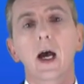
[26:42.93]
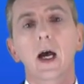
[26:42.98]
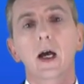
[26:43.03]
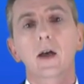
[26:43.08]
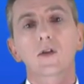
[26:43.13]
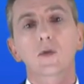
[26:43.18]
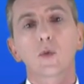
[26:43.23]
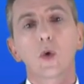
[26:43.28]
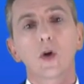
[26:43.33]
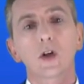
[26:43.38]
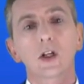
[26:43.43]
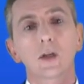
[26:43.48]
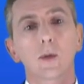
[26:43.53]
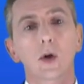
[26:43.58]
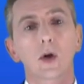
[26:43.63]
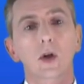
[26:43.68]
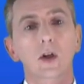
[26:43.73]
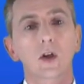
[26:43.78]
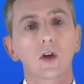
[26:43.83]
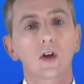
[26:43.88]
as
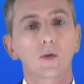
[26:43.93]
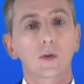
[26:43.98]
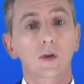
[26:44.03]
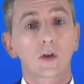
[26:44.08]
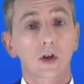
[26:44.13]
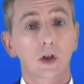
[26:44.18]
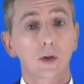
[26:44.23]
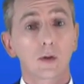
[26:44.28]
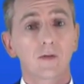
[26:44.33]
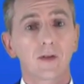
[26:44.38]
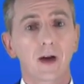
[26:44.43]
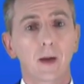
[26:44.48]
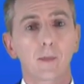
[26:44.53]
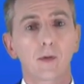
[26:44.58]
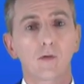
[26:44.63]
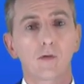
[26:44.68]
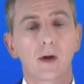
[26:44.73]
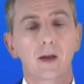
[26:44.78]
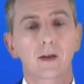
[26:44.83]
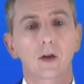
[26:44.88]
water molecules which do
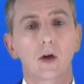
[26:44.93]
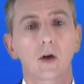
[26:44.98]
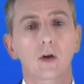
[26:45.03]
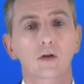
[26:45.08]
evaporate